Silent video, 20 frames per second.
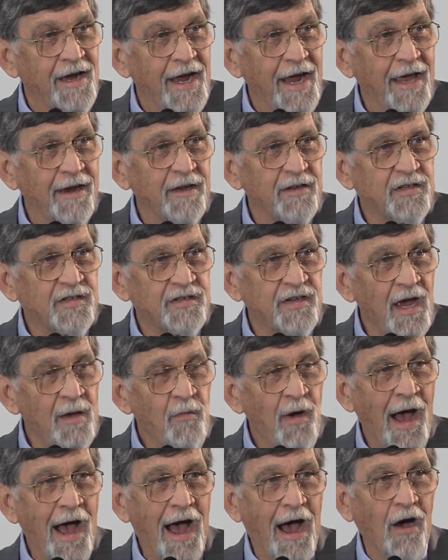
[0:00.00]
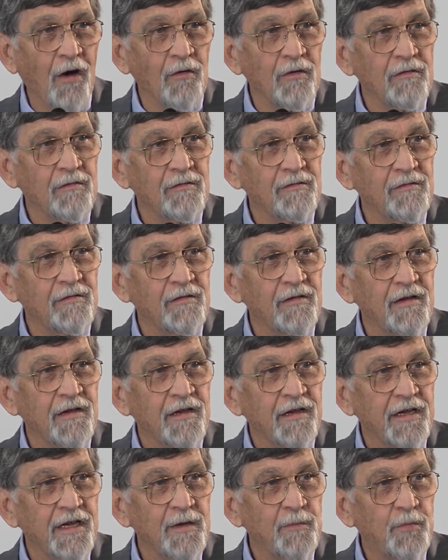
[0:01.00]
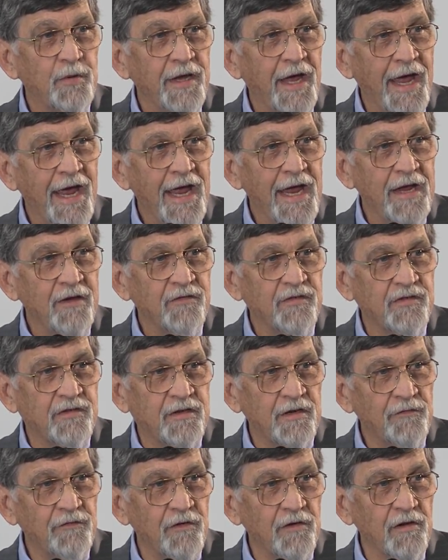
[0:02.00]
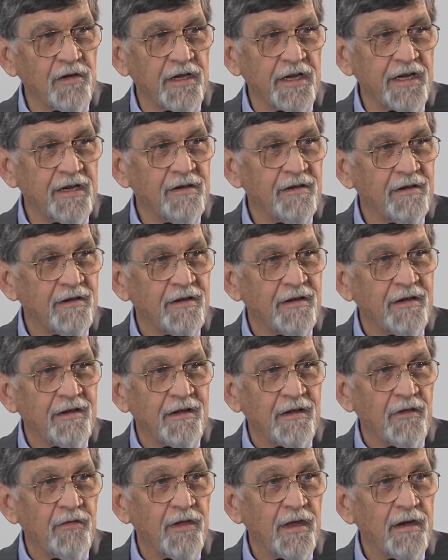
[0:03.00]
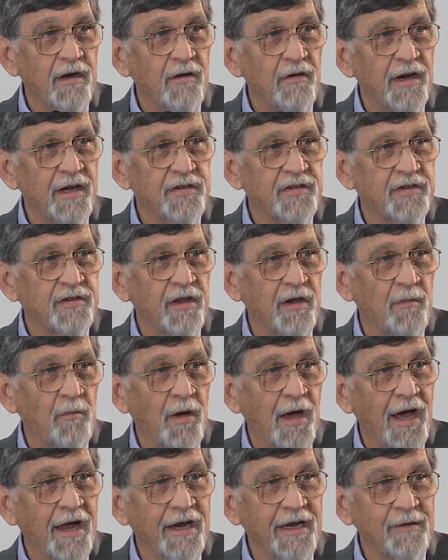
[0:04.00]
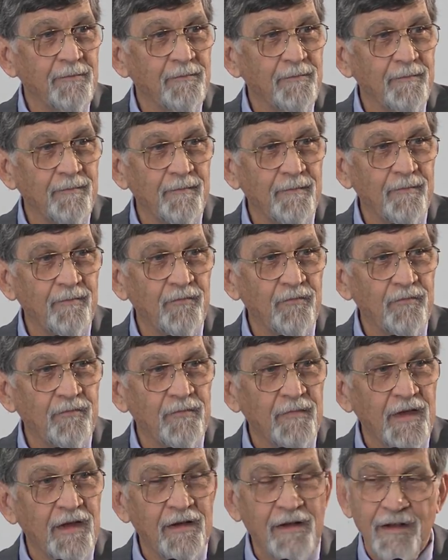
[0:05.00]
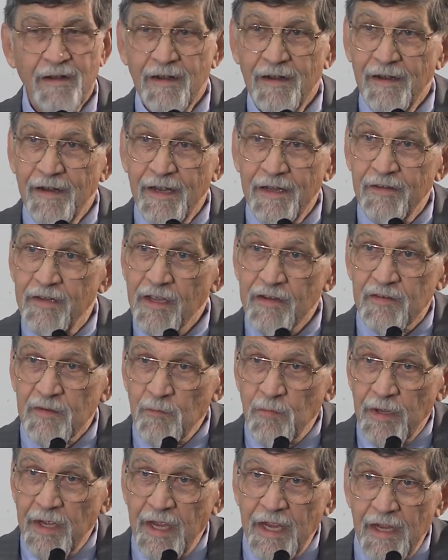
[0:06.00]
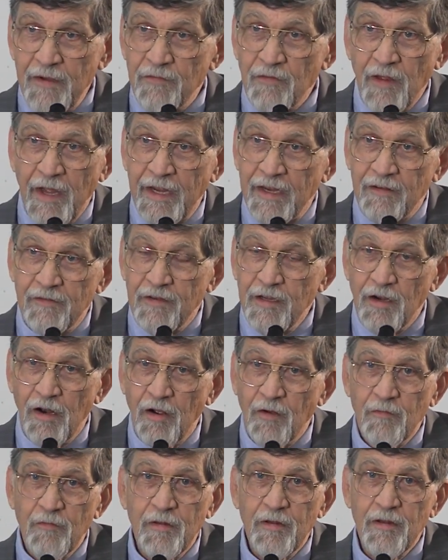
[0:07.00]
And that somehow it behaves differently than the rest of the body. It doesn't behave like, you know.